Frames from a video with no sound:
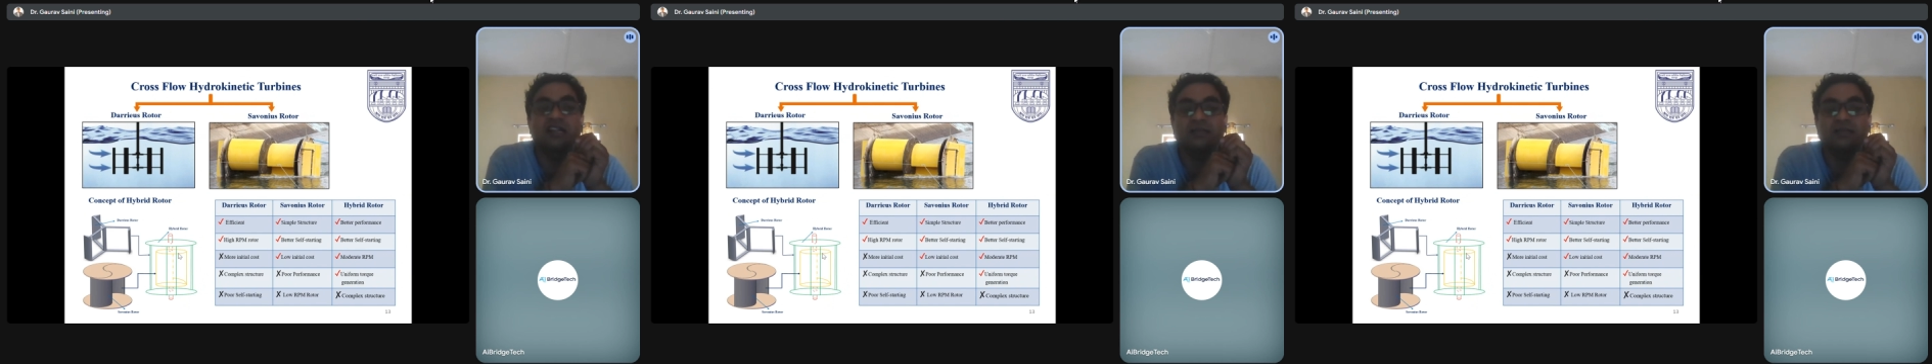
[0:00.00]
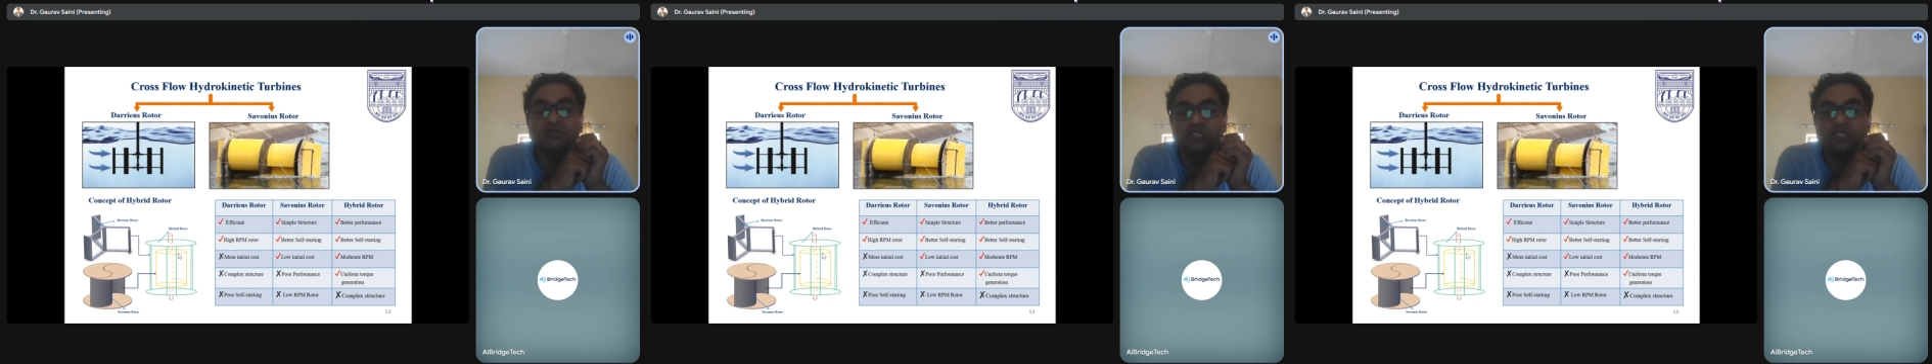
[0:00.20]

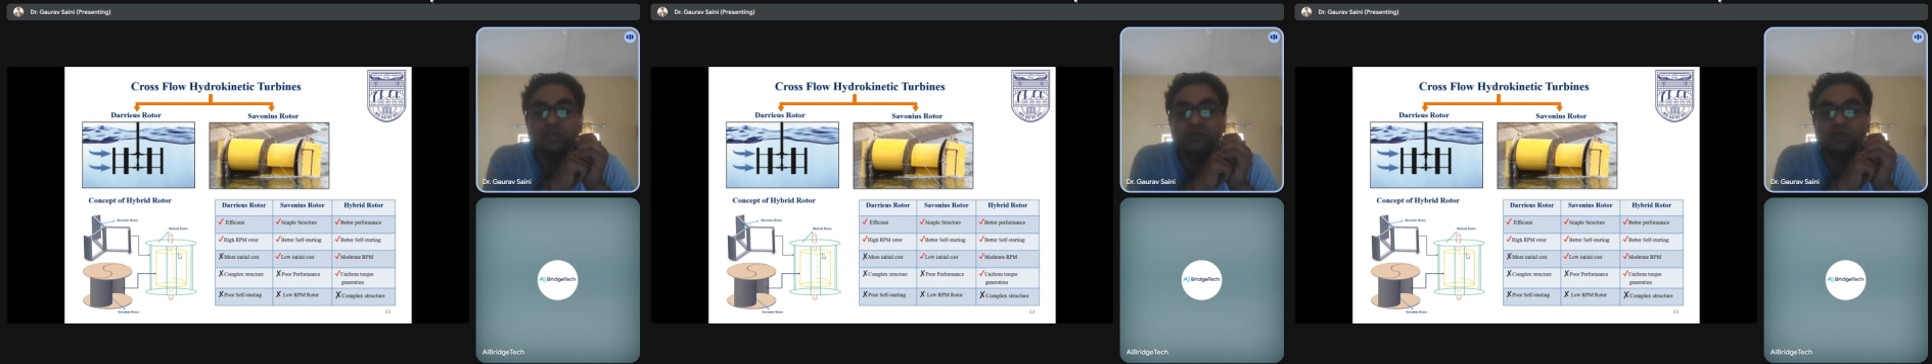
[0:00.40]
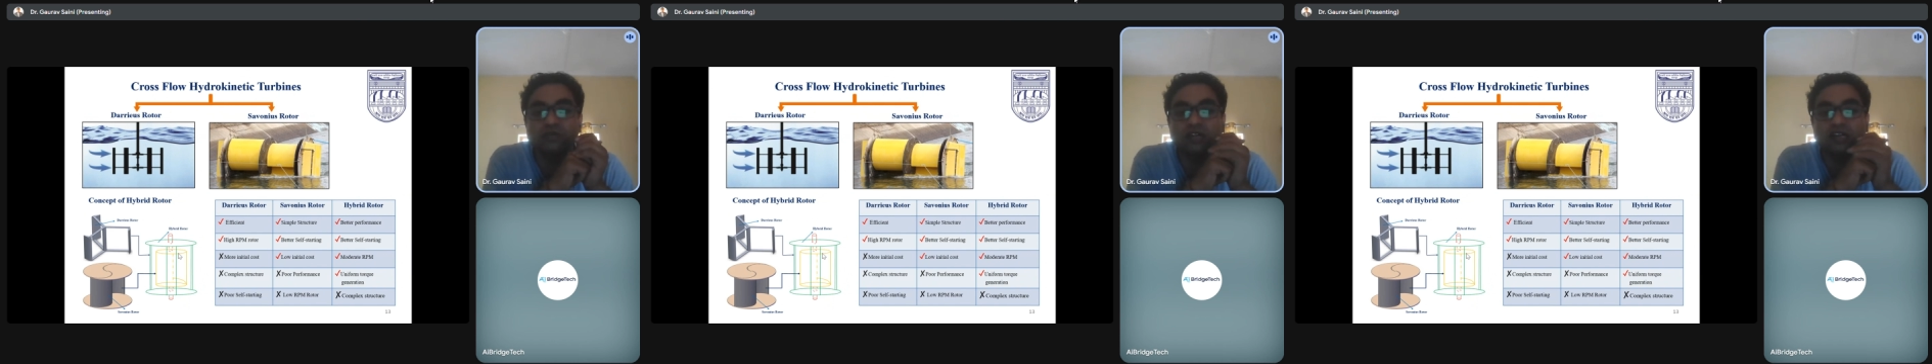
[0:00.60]
And the
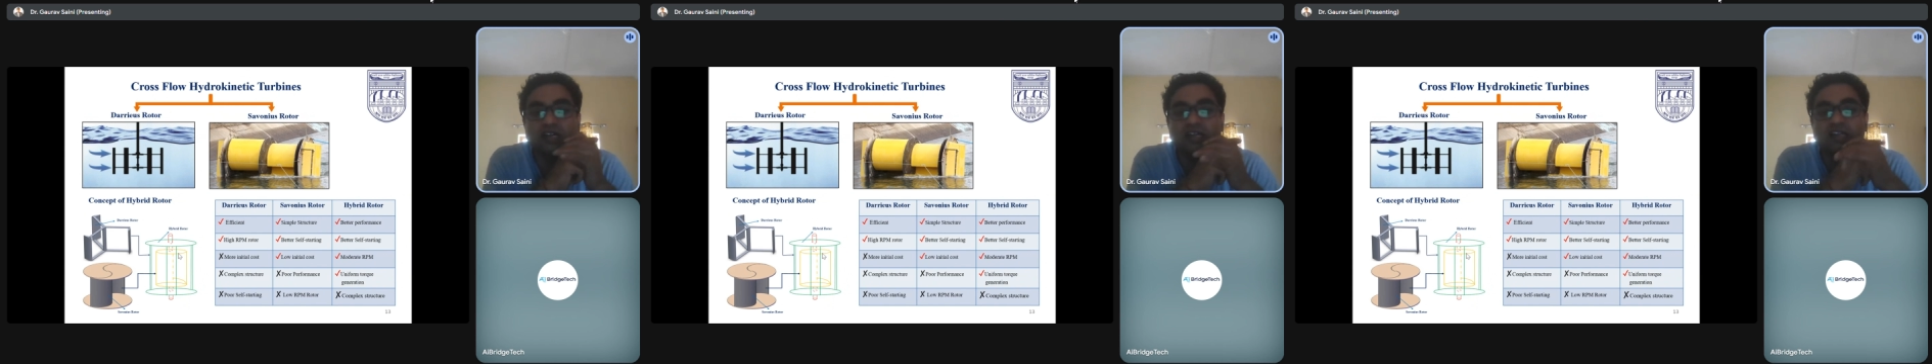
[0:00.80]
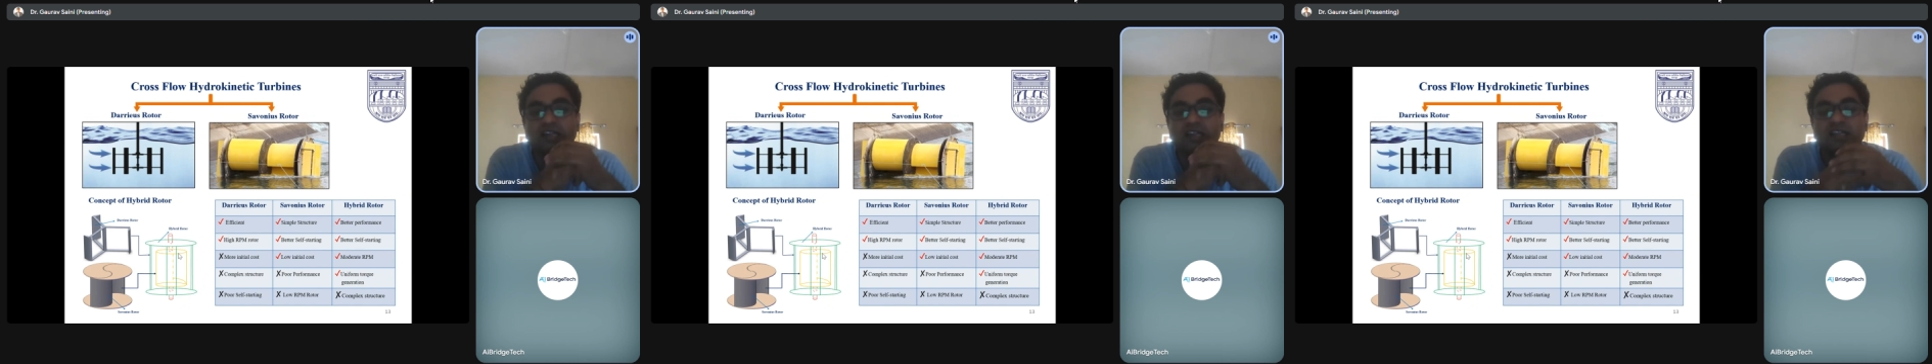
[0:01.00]
most
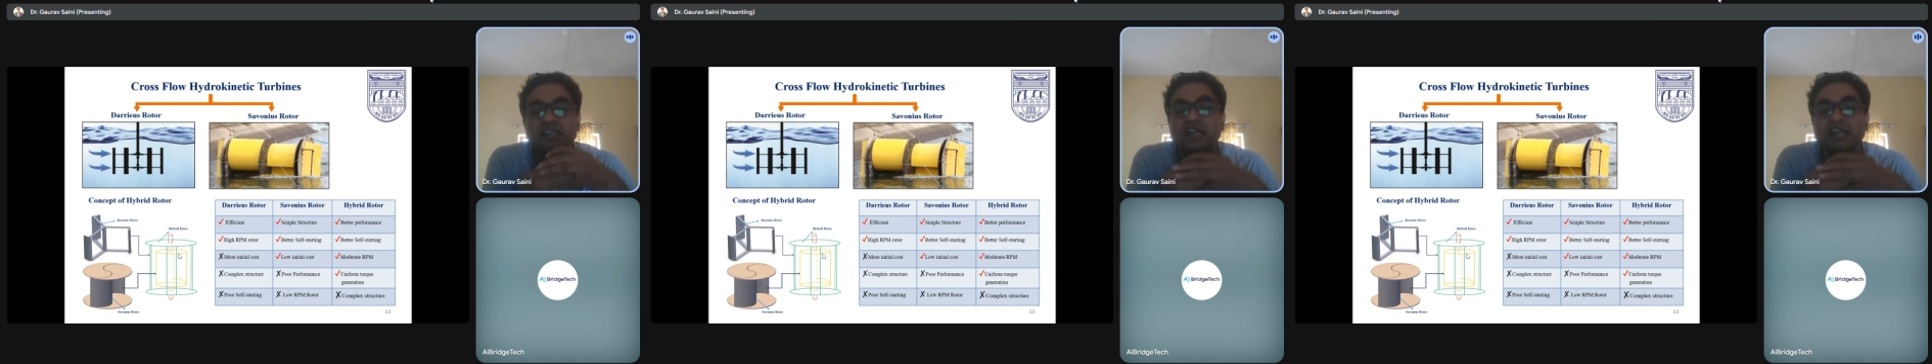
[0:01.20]
importantly,